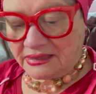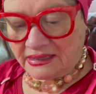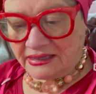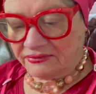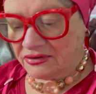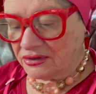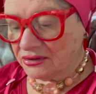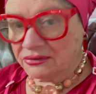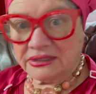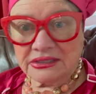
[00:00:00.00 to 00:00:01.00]
I have
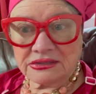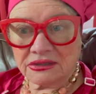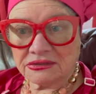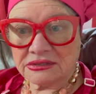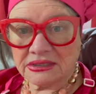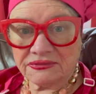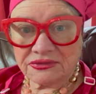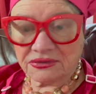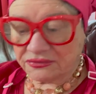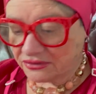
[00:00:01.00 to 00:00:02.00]
all these hearts
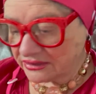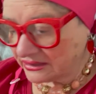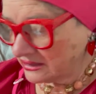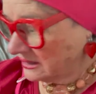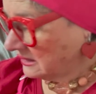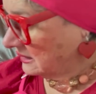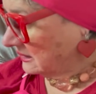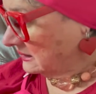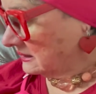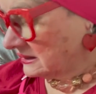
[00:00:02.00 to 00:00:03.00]
left over, and
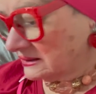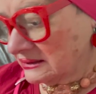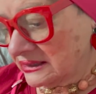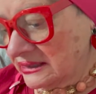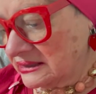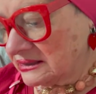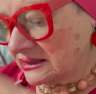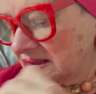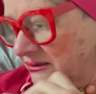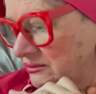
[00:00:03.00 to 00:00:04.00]
I
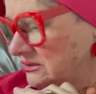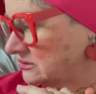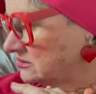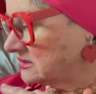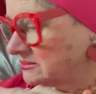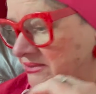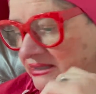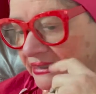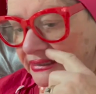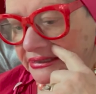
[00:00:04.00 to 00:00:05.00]
thought I would do
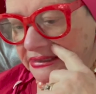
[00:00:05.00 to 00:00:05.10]
something like